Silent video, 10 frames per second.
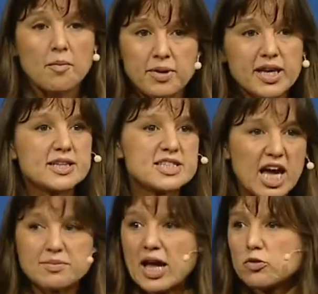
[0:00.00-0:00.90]
But in
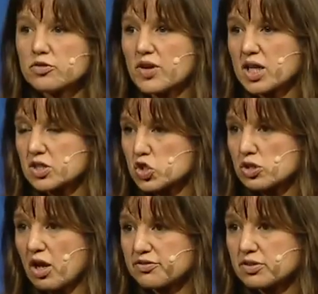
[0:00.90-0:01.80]
time, that would have gotten
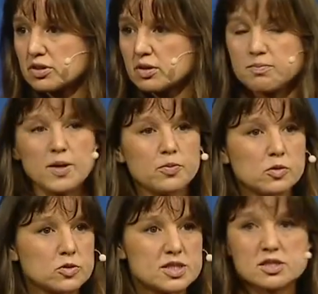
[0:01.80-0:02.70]
solved. People
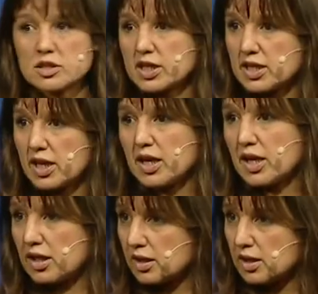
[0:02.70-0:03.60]
would start
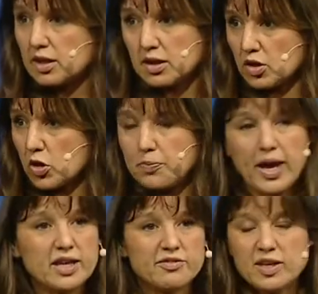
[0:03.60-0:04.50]
getting you know,
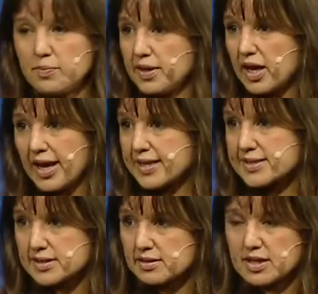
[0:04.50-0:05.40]
paid
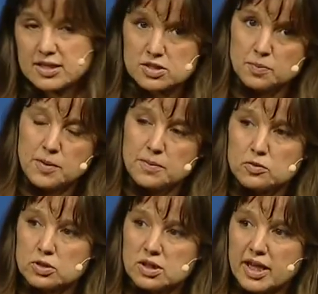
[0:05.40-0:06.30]
VPNs and things. So people
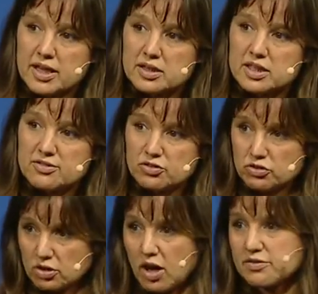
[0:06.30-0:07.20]
would likely have
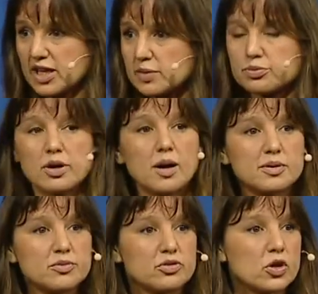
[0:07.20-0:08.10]
solved that
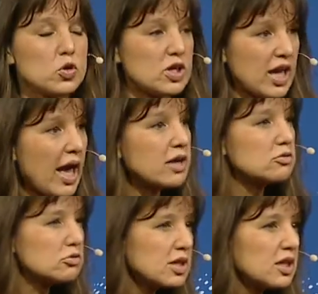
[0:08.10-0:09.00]
problem. So you can't
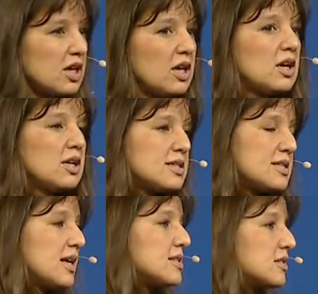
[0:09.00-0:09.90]
really
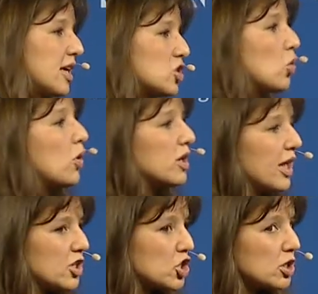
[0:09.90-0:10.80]
censor that. So what do
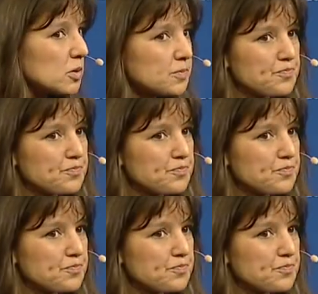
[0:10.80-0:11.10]
they do?